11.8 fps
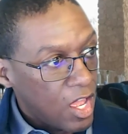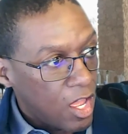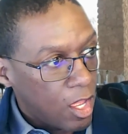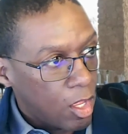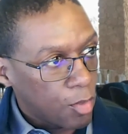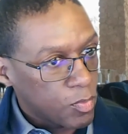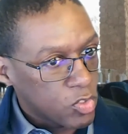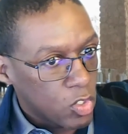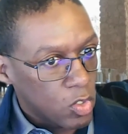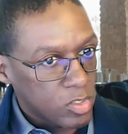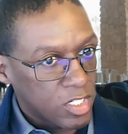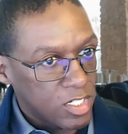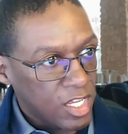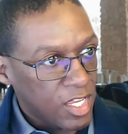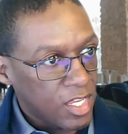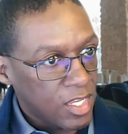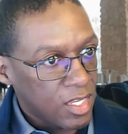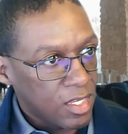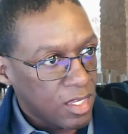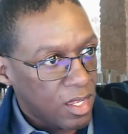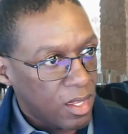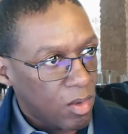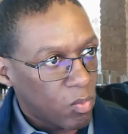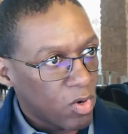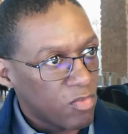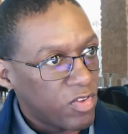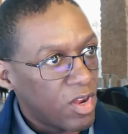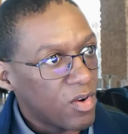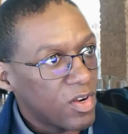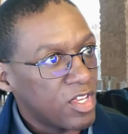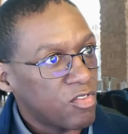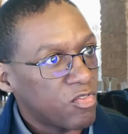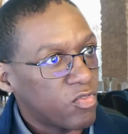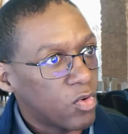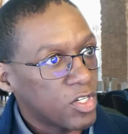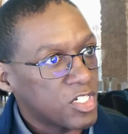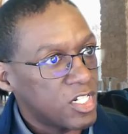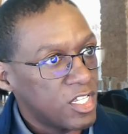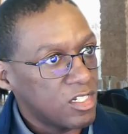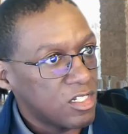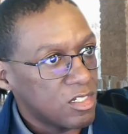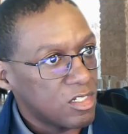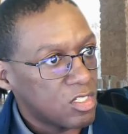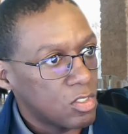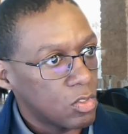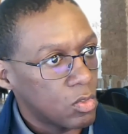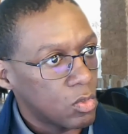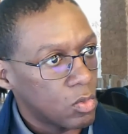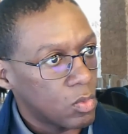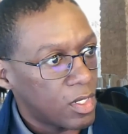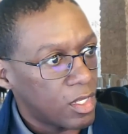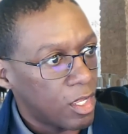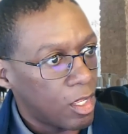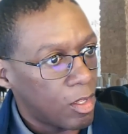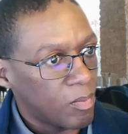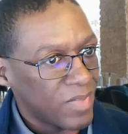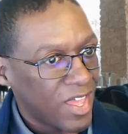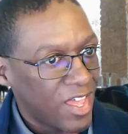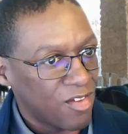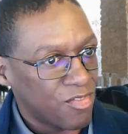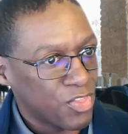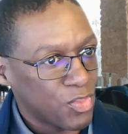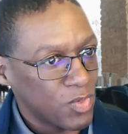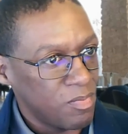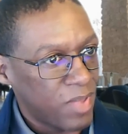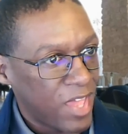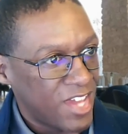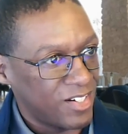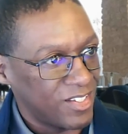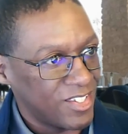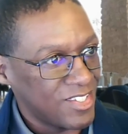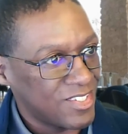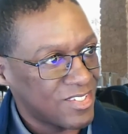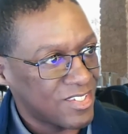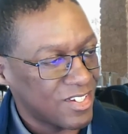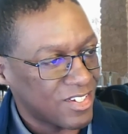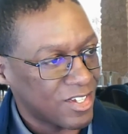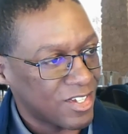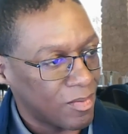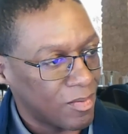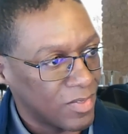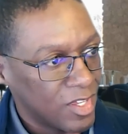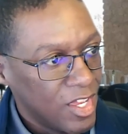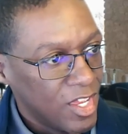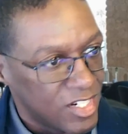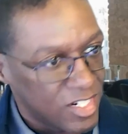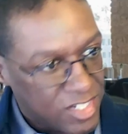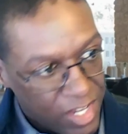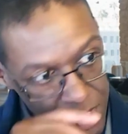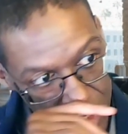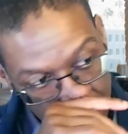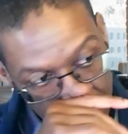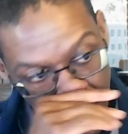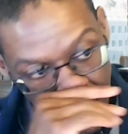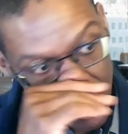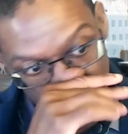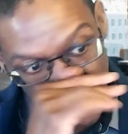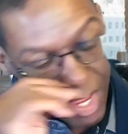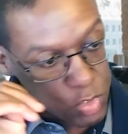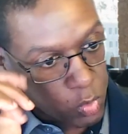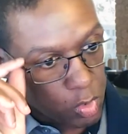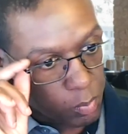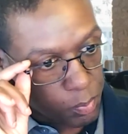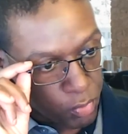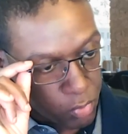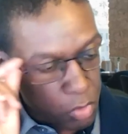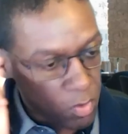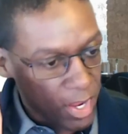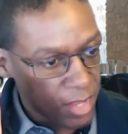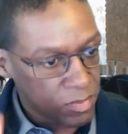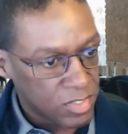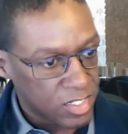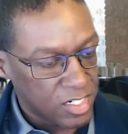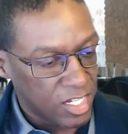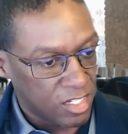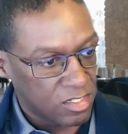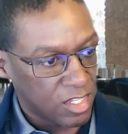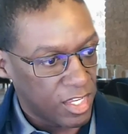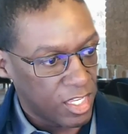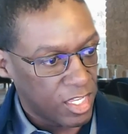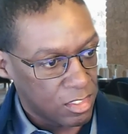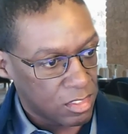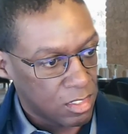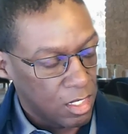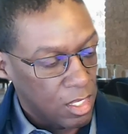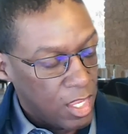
So today we're very fortunate to have three panelists to tell us about actual programs in data science.